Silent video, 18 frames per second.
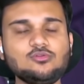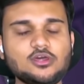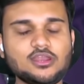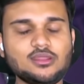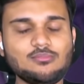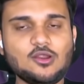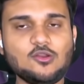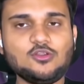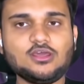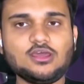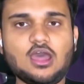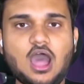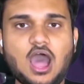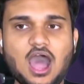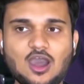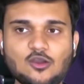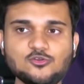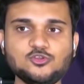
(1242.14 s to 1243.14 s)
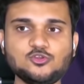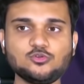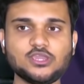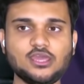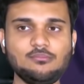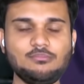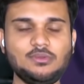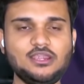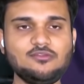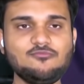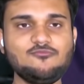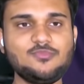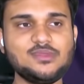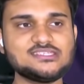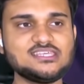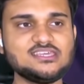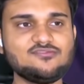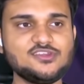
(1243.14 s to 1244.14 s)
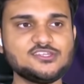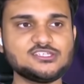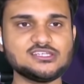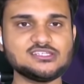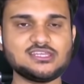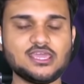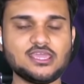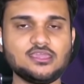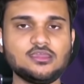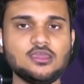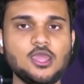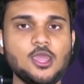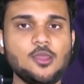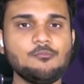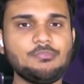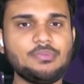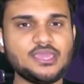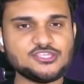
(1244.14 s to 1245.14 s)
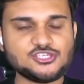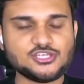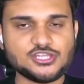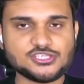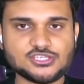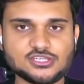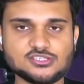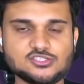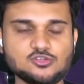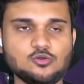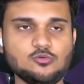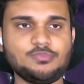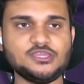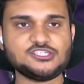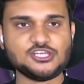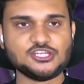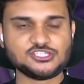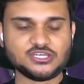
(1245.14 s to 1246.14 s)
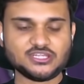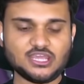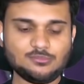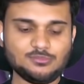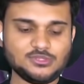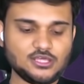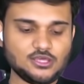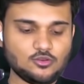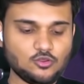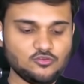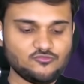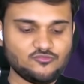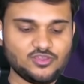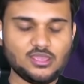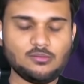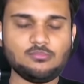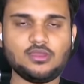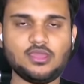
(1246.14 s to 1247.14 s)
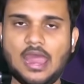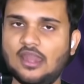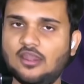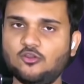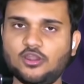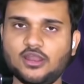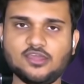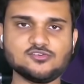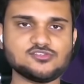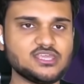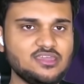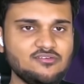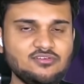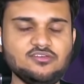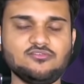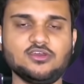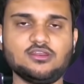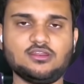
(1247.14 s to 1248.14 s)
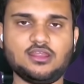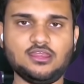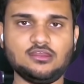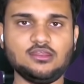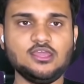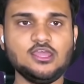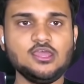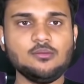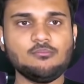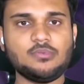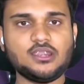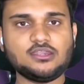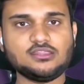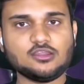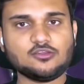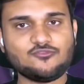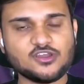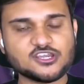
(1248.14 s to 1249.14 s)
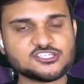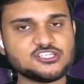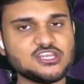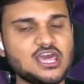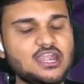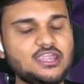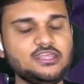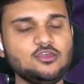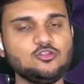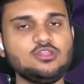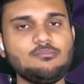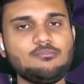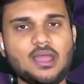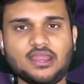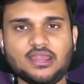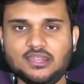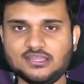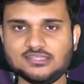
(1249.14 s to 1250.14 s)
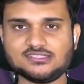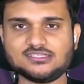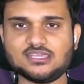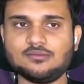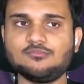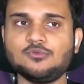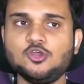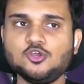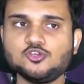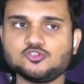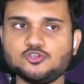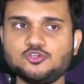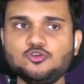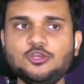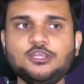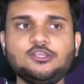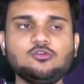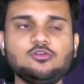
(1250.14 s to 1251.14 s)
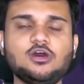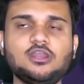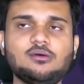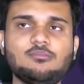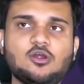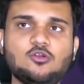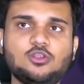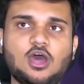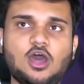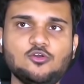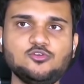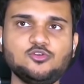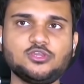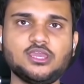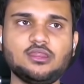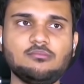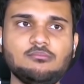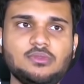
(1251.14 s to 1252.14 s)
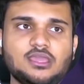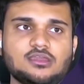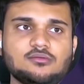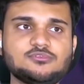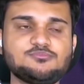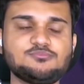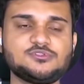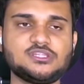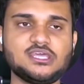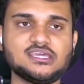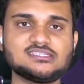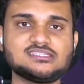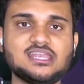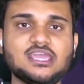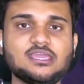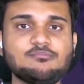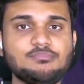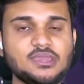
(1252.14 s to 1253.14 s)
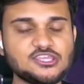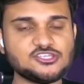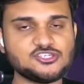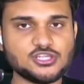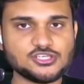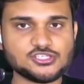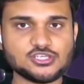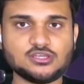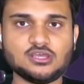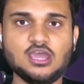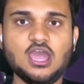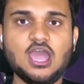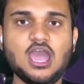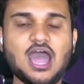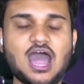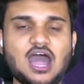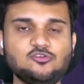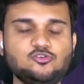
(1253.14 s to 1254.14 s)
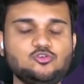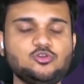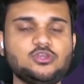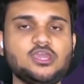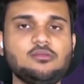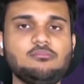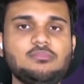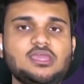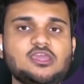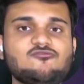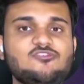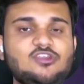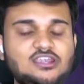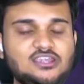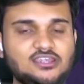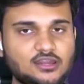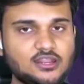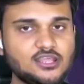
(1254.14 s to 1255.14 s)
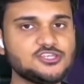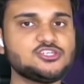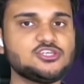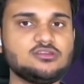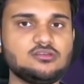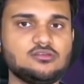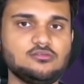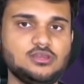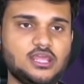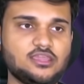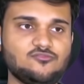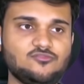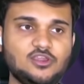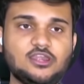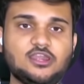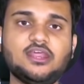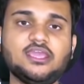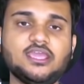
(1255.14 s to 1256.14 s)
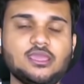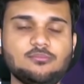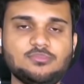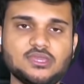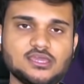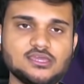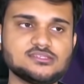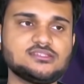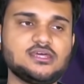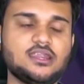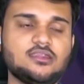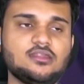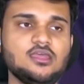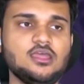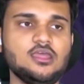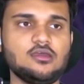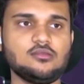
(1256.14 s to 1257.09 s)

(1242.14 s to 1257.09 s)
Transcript: to learn about how you can build basic features like pagination. So pagination can be there on web, Android, iOS, everywhere, right? But the functionality on the backend is same. So you need to learn about how you can make things like pagination, how you can make filtration, like filtering APIs, that